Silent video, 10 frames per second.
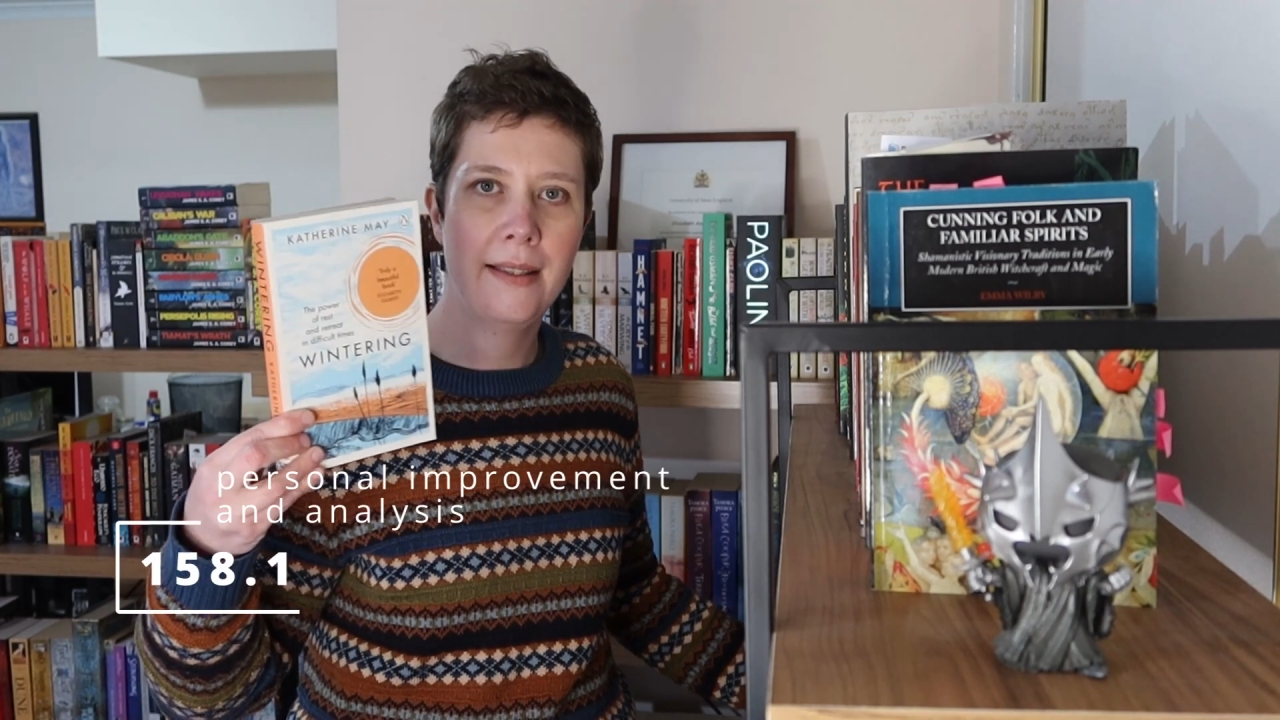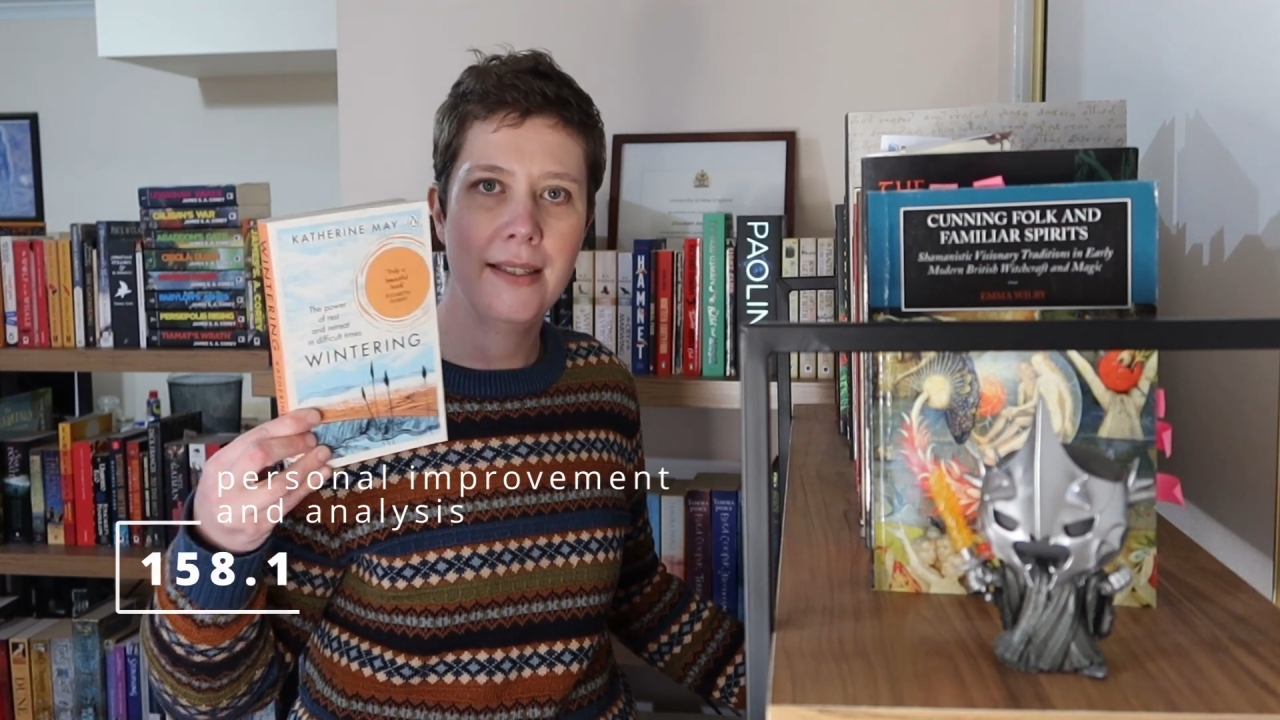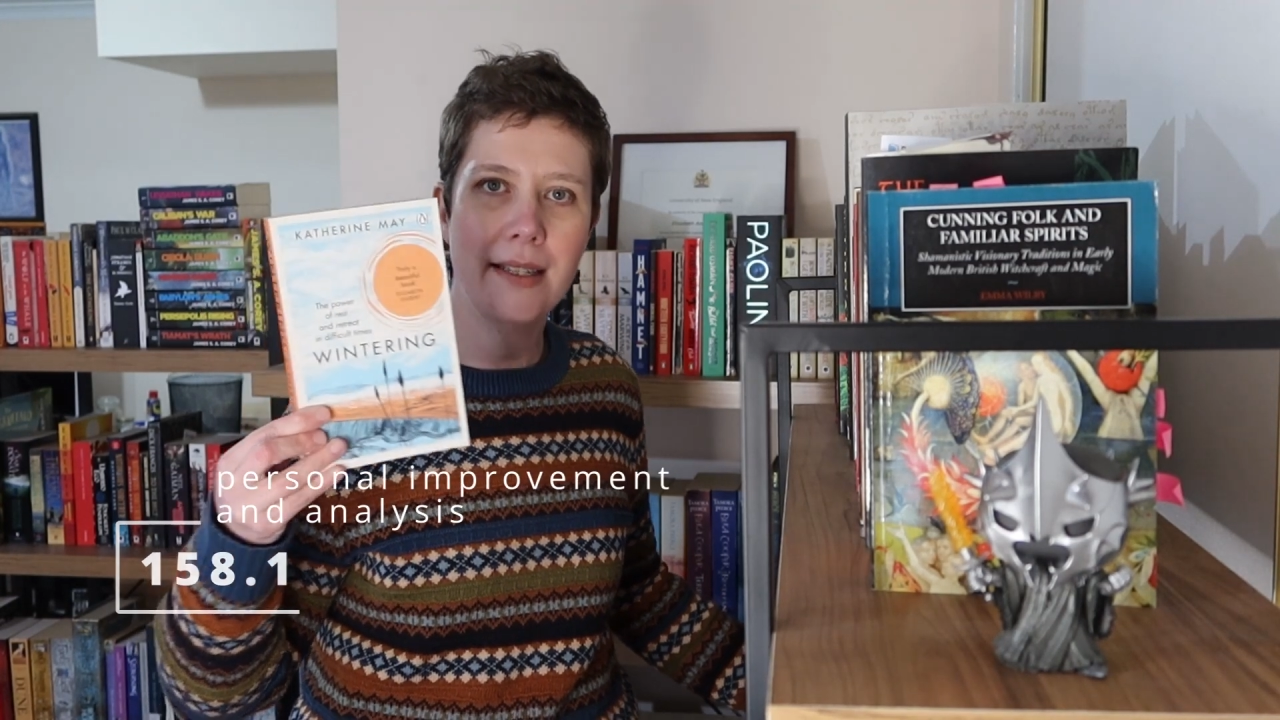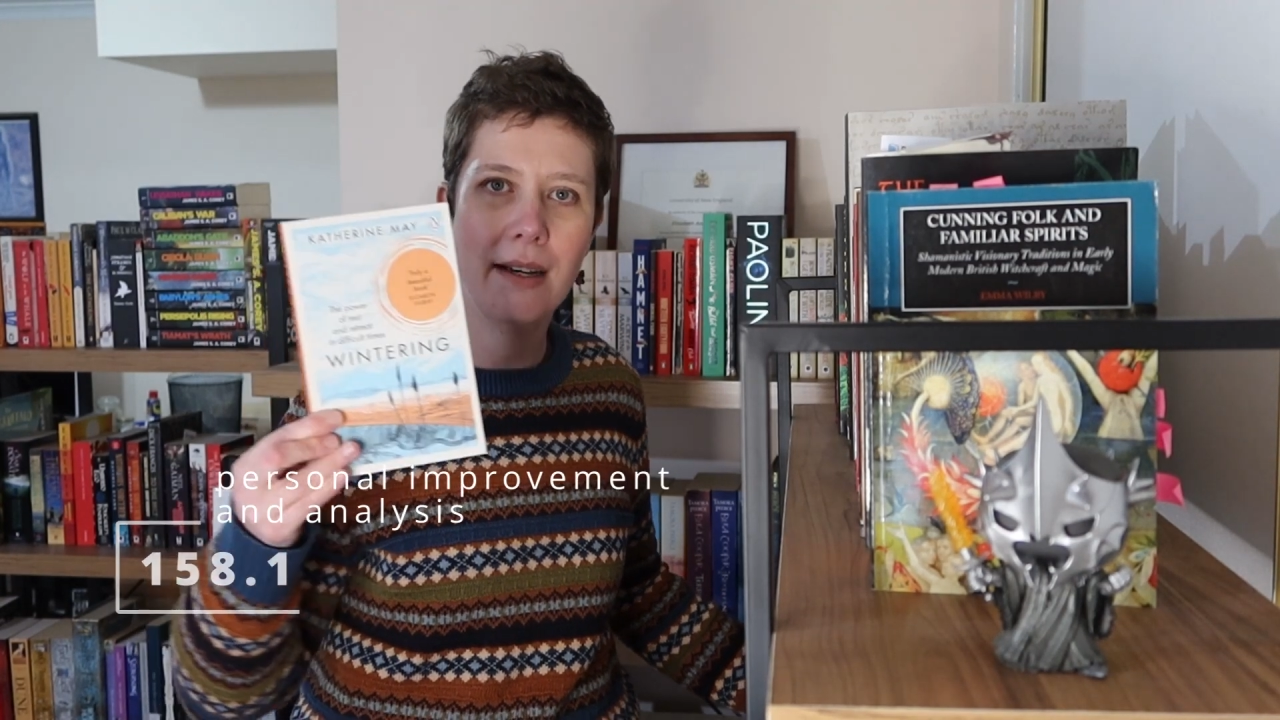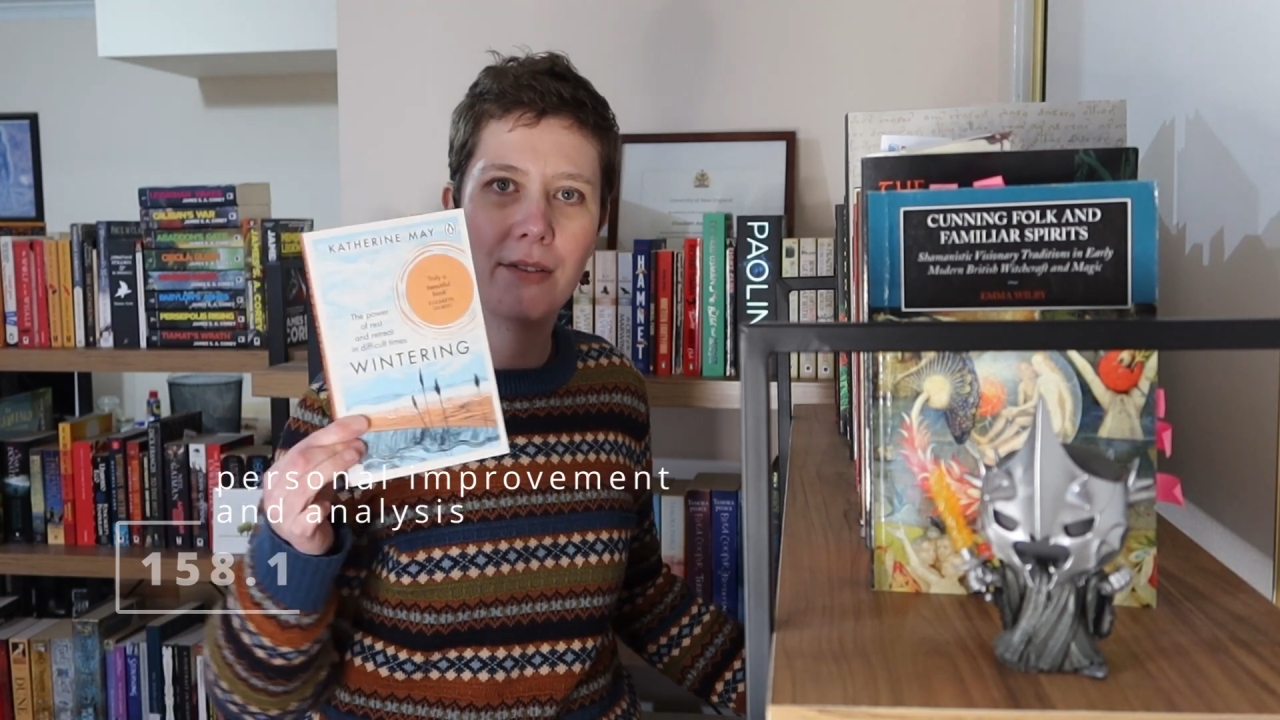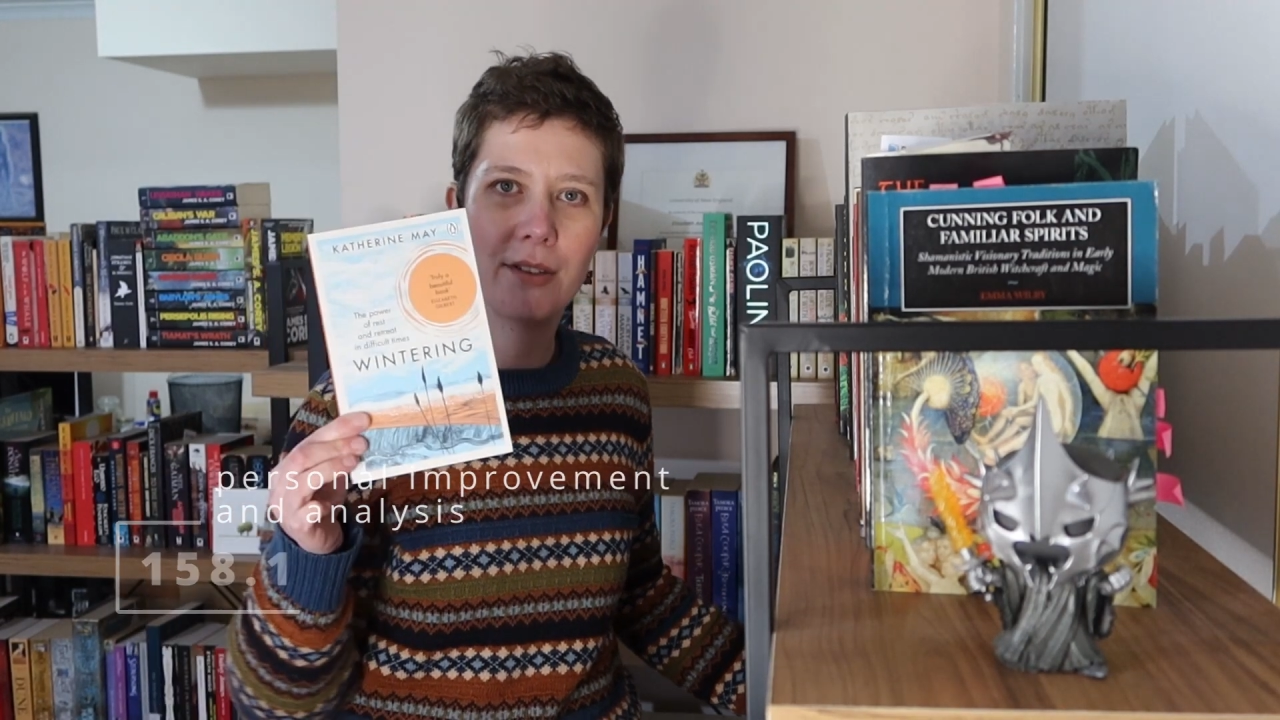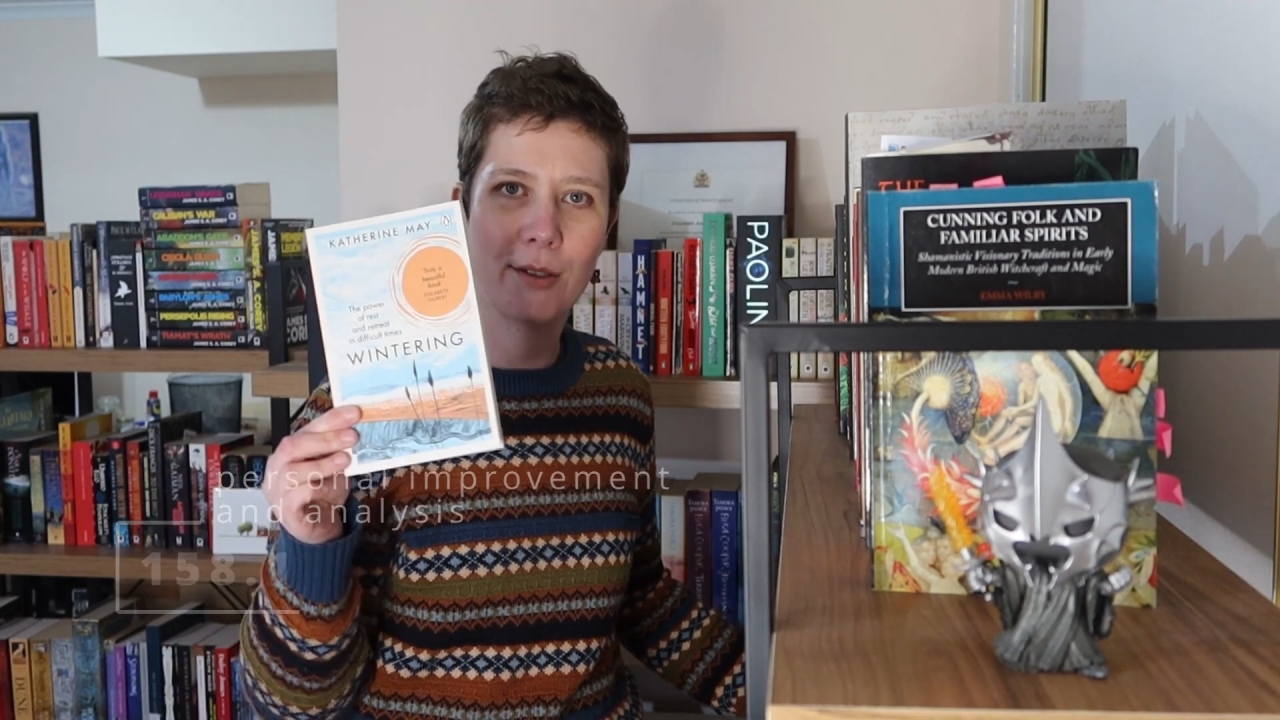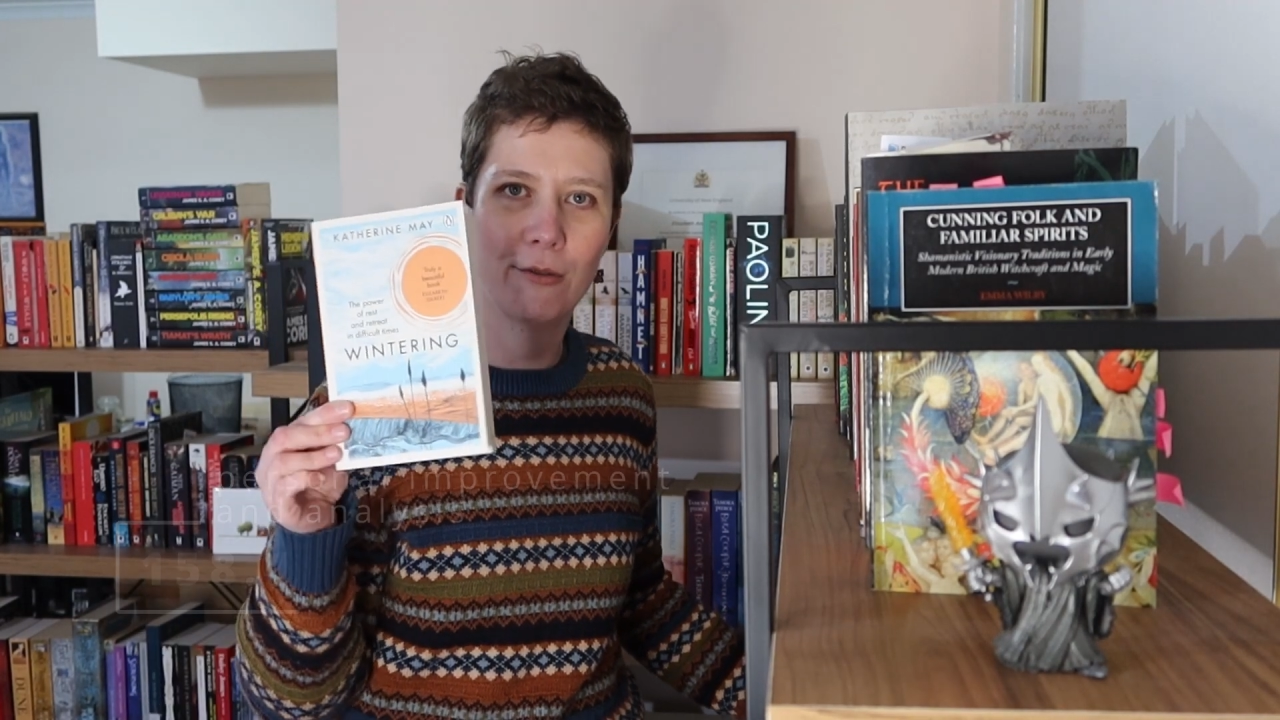This cover is